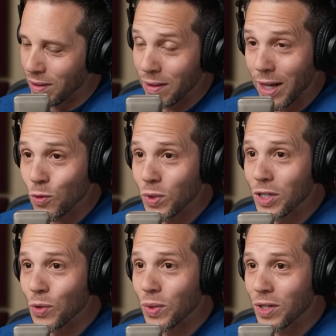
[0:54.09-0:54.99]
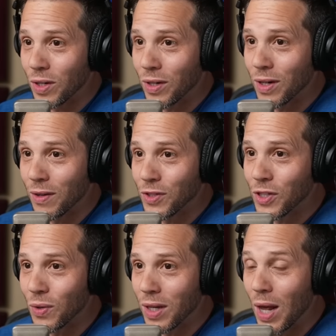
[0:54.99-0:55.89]
Yeah. That was the return of
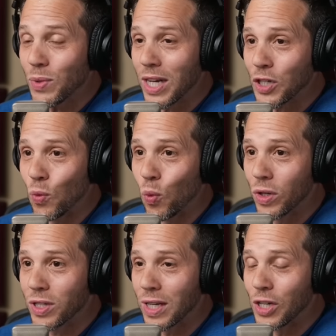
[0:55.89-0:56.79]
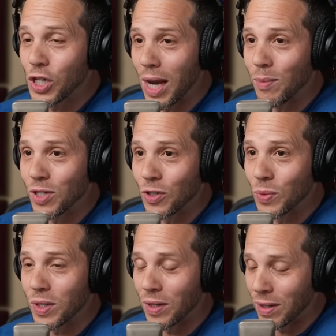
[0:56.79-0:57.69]
Sonya. That was actually worse oh, oh. than
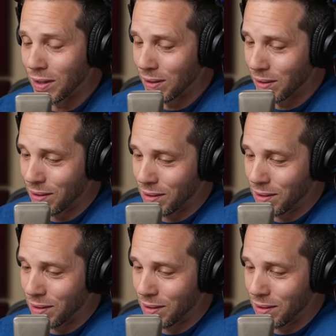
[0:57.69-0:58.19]
Sheamus's return.